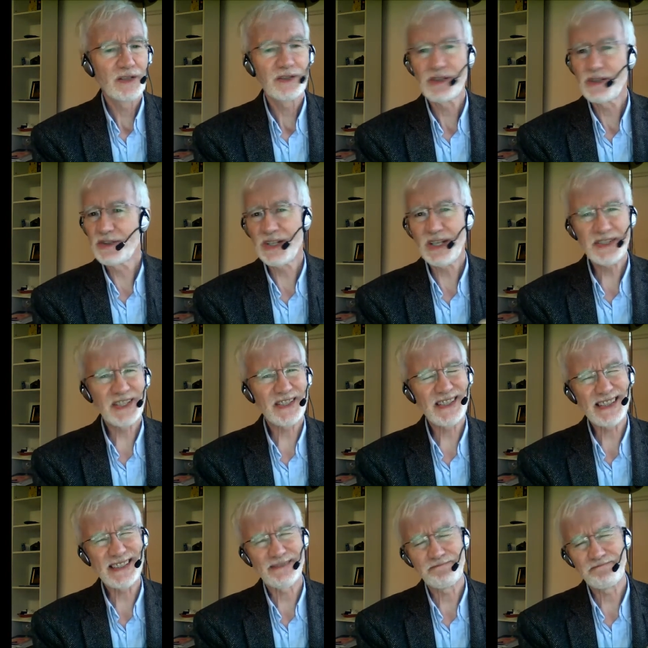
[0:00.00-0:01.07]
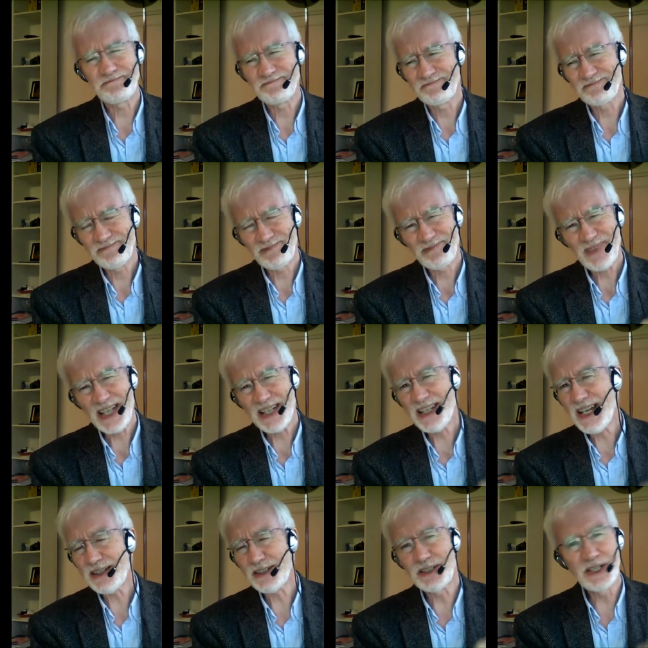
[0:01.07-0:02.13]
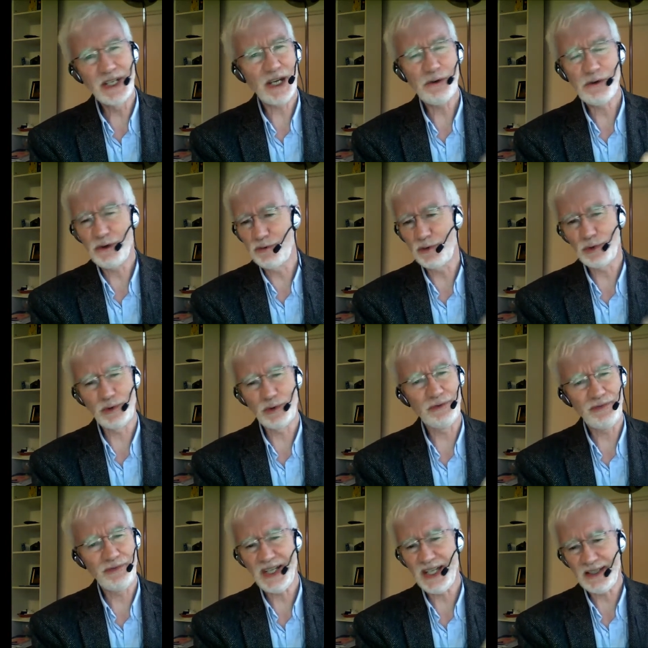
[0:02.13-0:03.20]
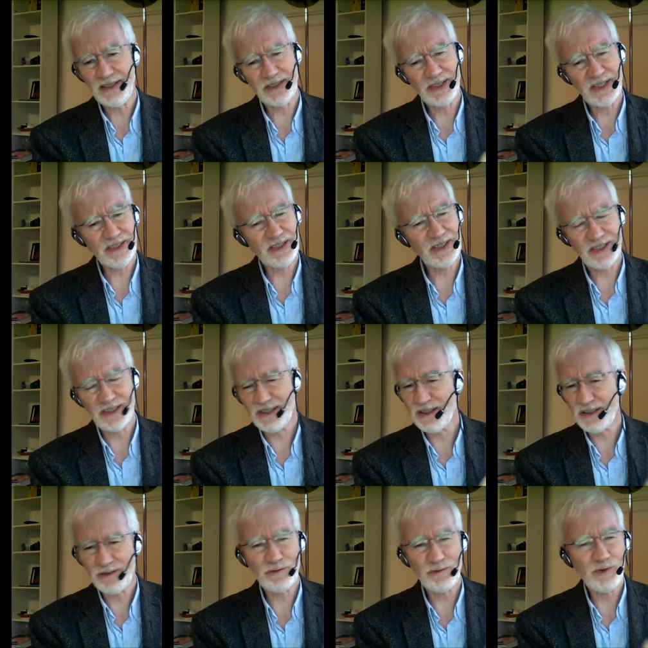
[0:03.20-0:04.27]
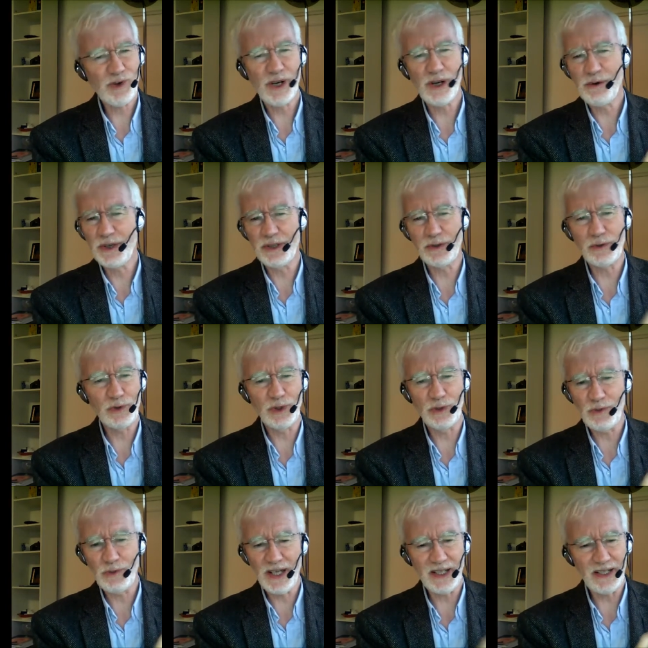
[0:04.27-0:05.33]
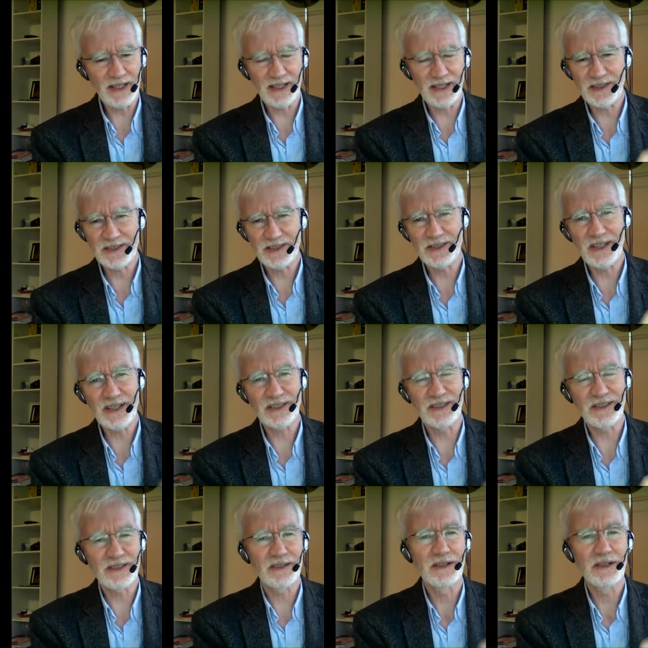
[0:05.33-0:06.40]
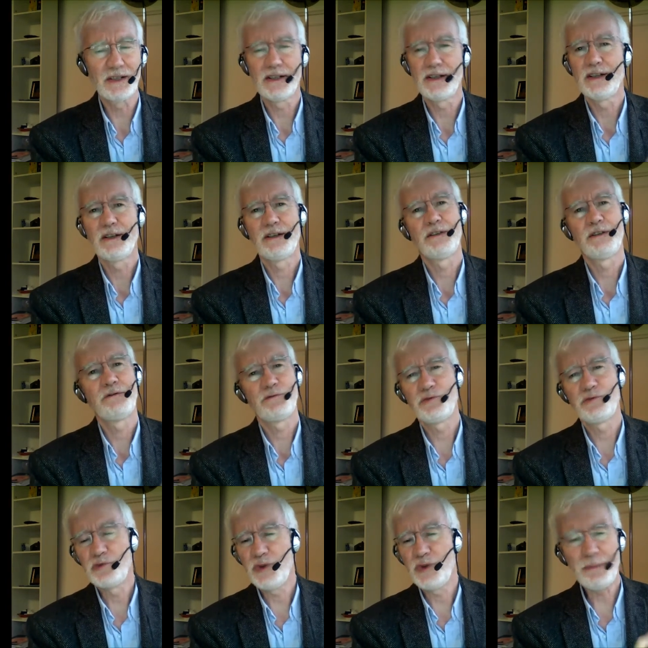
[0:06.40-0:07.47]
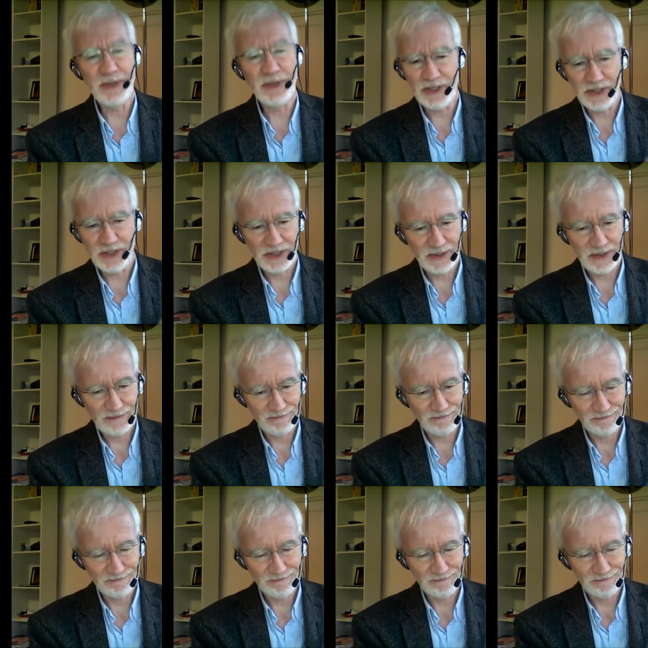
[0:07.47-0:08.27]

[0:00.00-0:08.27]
to just let go of all of that. Just throw it all away. It's just rubbish.